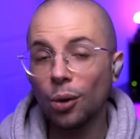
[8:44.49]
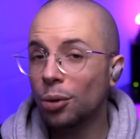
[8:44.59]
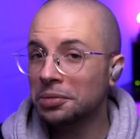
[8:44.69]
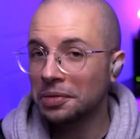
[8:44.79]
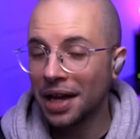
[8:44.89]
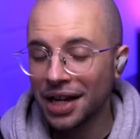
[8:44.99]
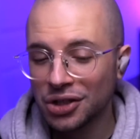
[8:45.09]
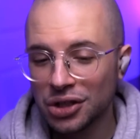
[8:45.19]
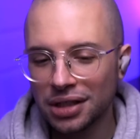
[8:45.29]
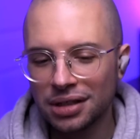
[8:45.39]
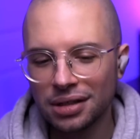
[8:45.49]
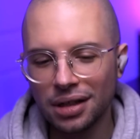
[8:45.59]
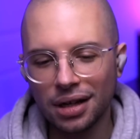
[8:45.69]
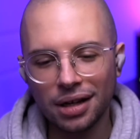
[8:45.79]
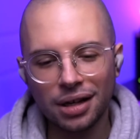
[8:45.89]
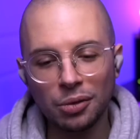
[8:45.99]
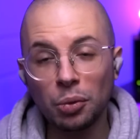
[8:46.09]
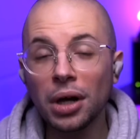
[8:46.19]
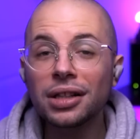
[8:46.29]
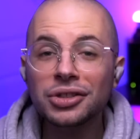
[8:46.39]
old-fashioned,
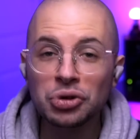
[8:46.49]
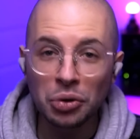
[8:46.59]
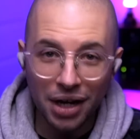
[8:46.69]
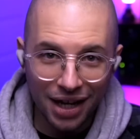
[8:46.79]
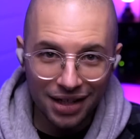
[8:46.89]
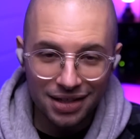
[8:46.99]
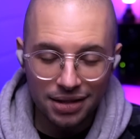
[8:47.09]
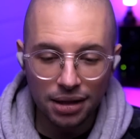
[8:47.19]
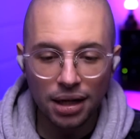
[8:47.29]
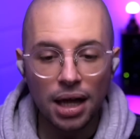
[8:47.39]
well-dressed,